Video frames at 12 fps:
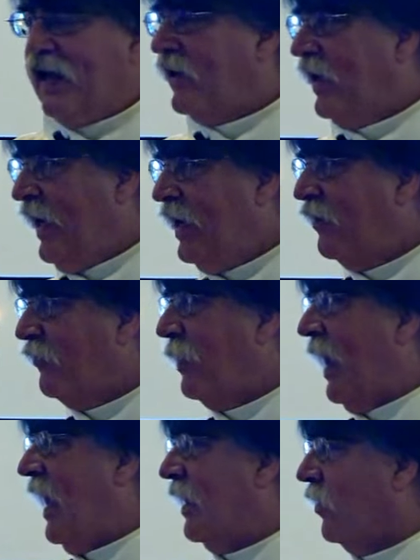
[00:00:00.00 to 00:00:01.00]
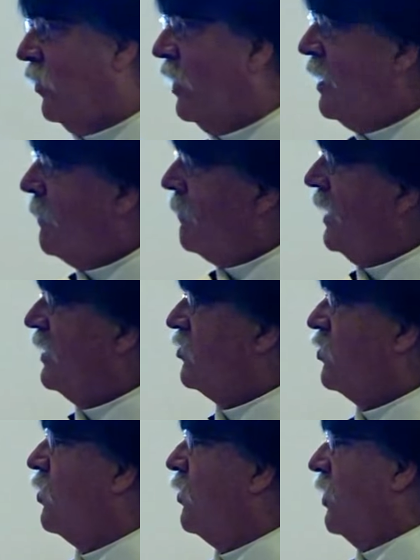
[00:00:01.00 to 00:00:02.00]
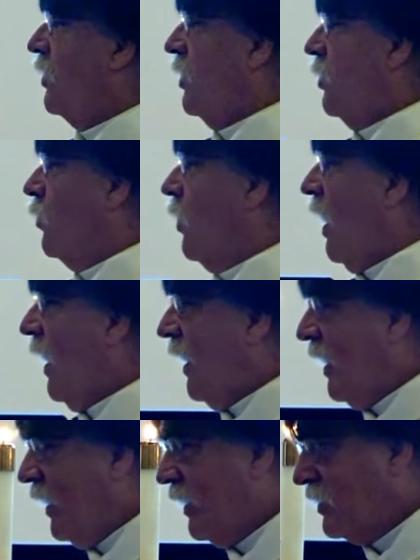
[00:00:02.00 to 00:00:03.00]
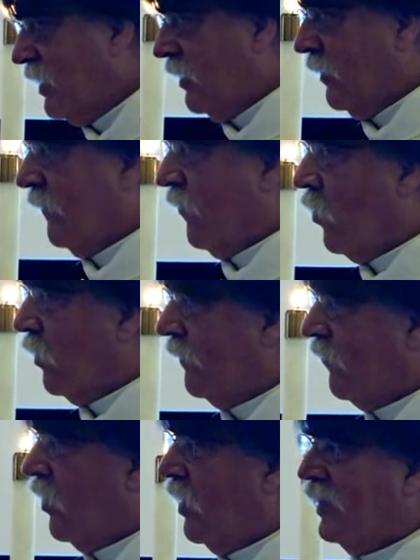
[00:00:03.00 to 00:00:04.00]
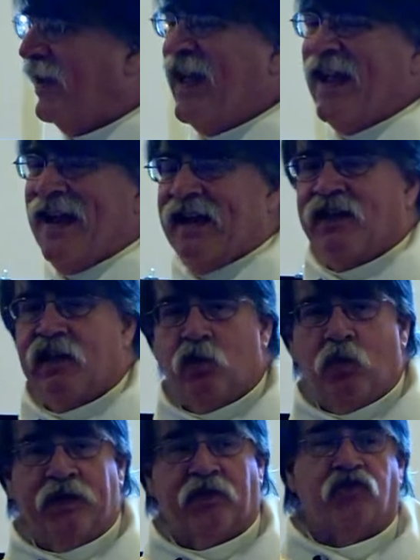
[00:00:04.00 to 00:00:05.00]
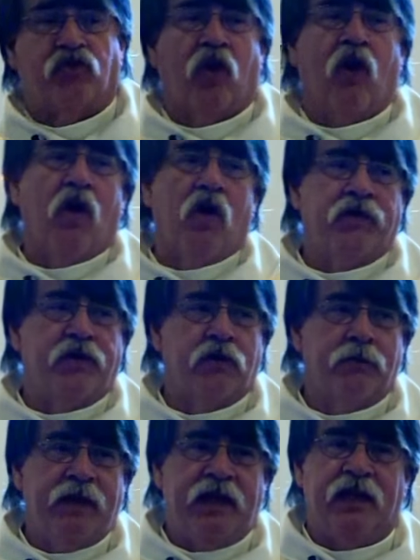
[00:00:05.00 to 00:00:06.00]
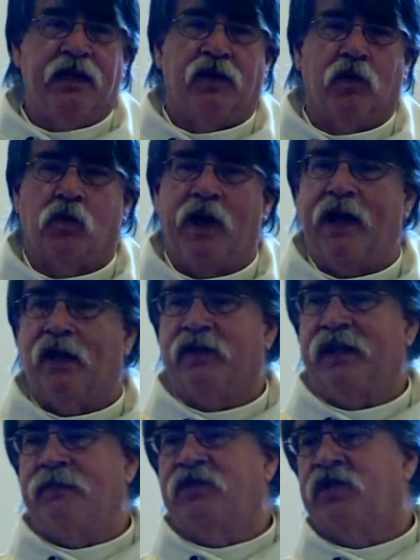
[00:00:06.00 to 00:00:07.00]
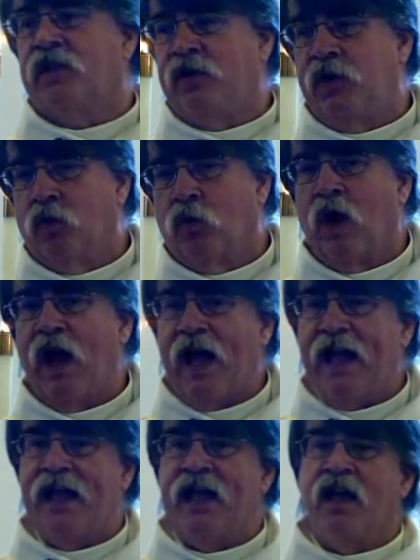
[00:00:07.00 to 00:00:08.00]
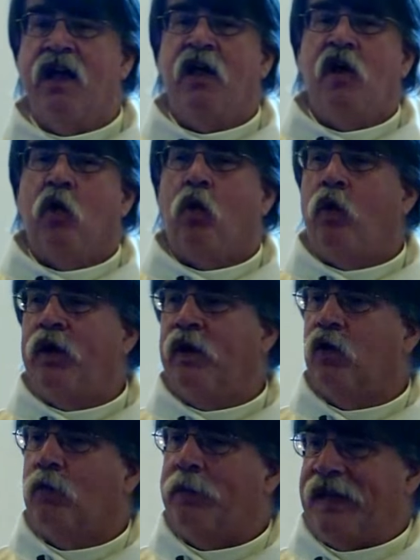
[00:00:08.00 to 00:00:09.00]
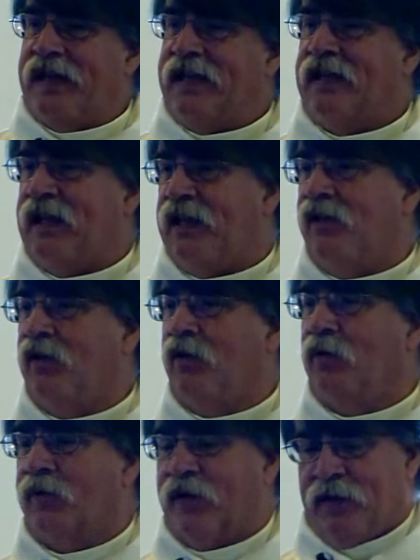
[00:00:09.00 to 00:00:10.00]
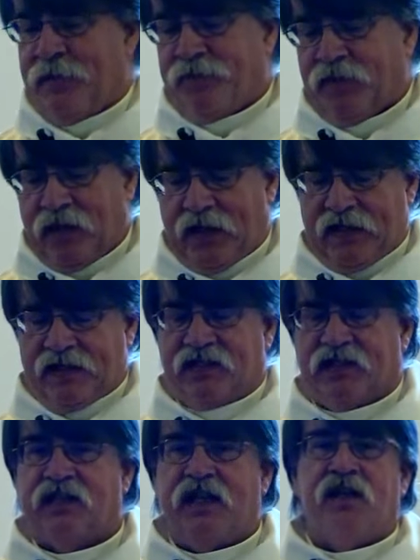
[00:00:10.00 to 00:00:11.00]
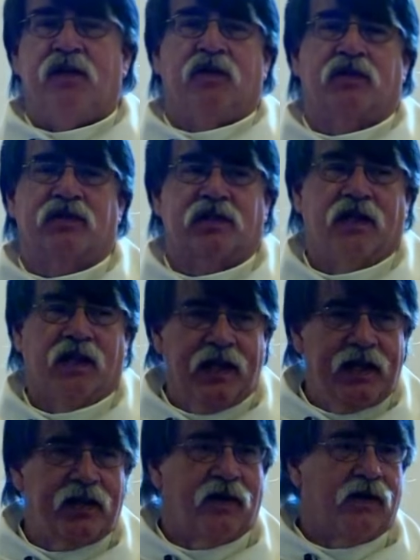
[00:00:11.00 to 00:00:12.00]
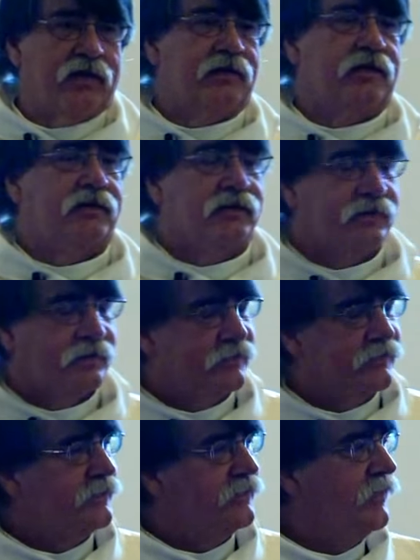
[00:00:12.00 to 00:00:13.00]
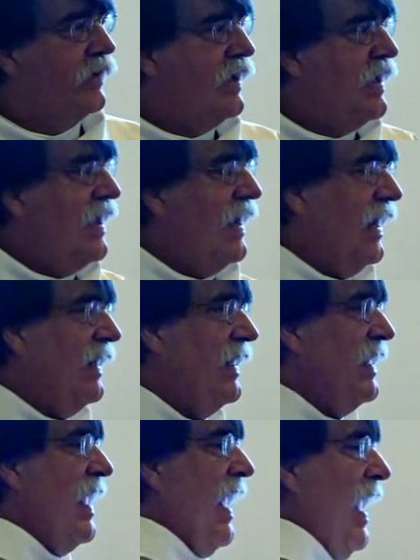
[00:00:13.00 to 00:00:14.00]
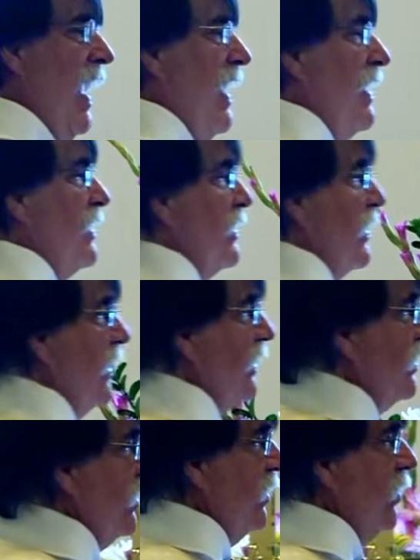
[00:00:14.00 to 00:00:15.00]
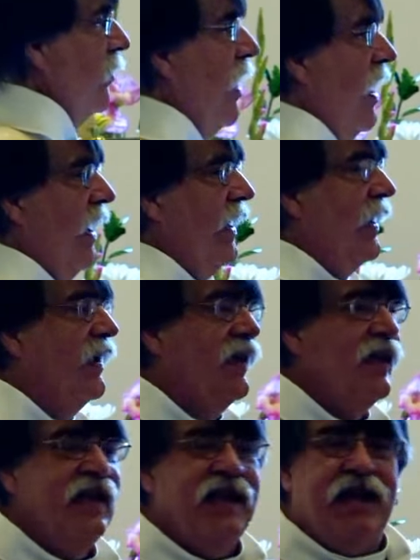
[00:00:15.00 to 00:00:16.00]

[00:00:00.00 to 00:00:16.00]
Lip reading: In the heat of battle, make sure that Uriah is at the forefront, and then withdraw your men around him so Uriah will be killed. And he seals the letter, and he hands it to Uriah.